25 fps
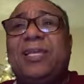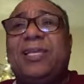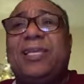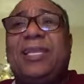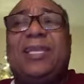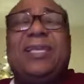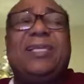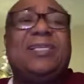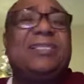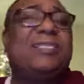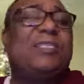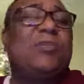
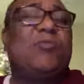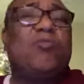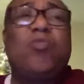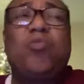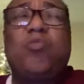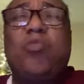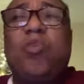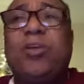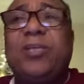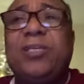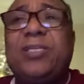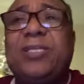They can say we
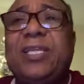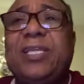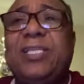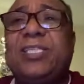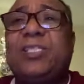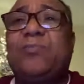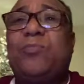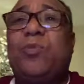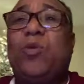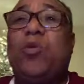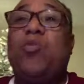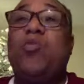want
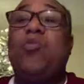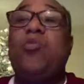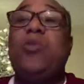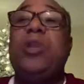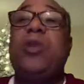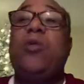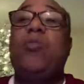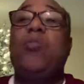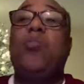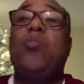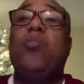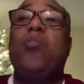this, but
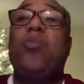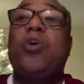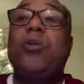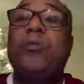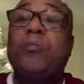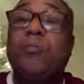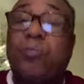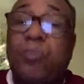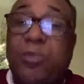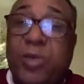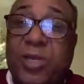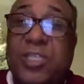only
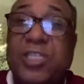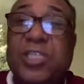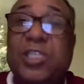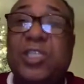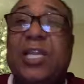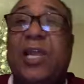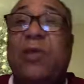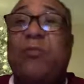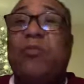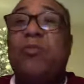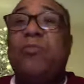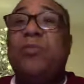one
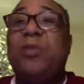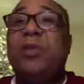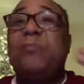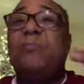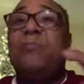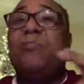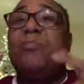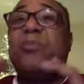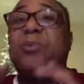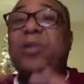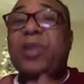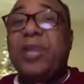person that will be
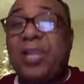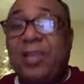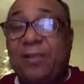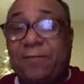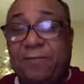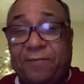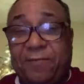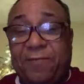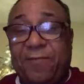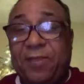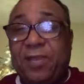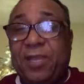
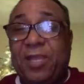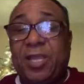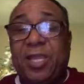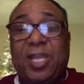brave